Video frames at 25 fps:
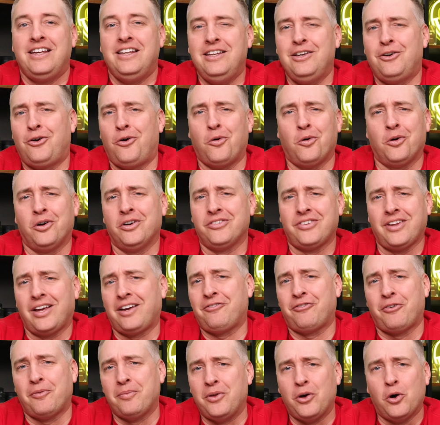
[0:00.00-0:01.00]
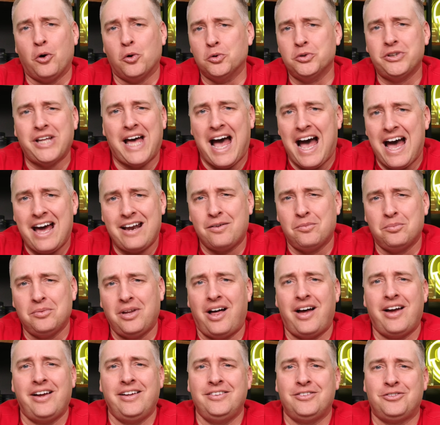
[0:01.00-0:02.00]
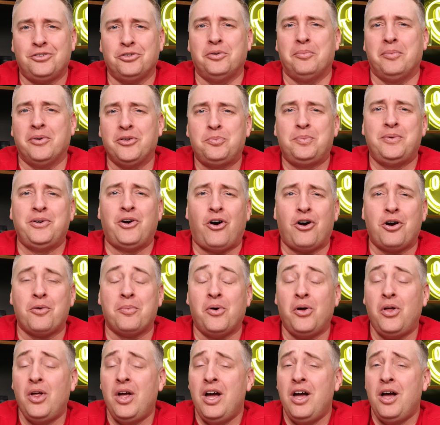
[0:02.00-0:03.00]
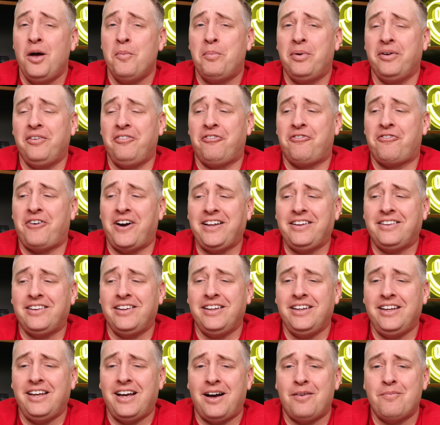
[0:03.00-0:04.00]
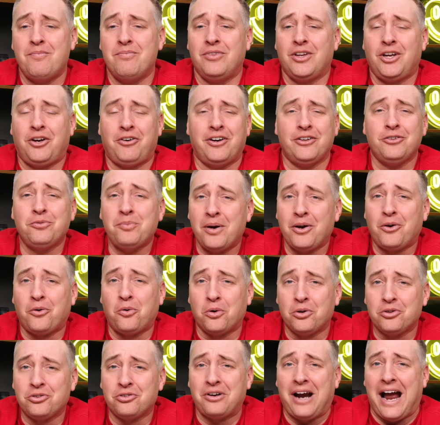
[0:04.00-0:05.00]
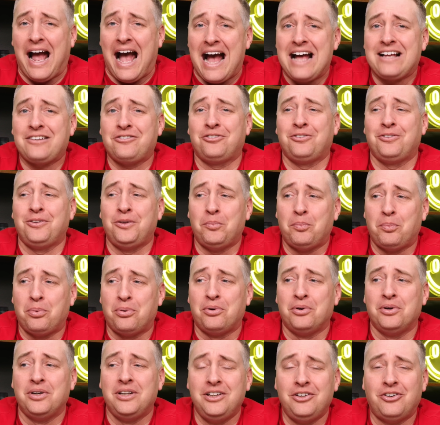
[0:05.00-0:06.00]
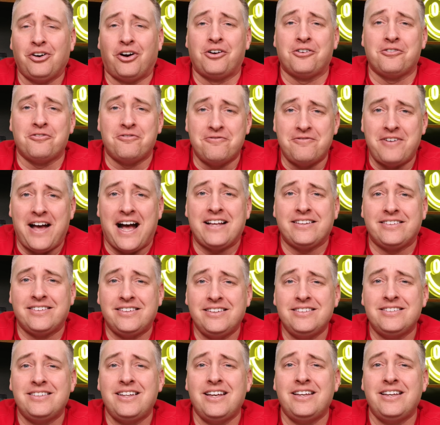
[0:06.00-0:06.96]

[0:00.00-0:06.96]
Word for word: E-core is like from the old Atom line, so it must be horrible. But frankly, um, the Crestmont cores are actually pretty darn fast these